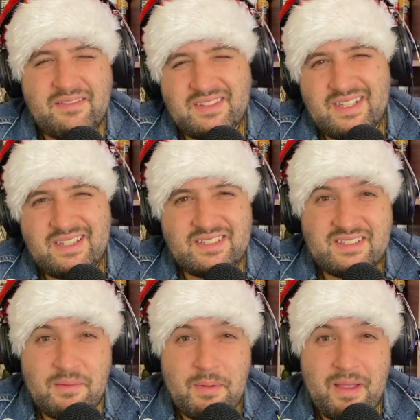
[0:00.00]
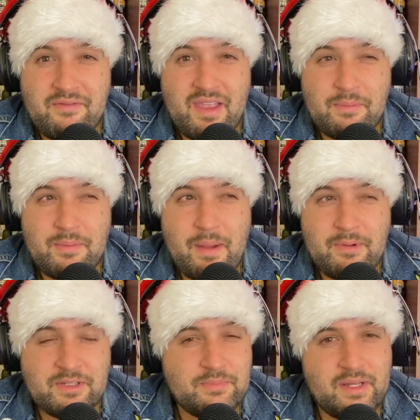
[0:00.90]
I've seen some of my family
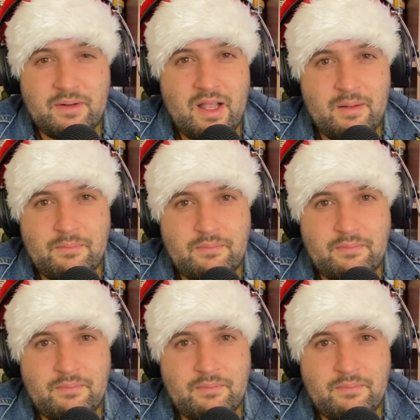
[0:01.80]
members, but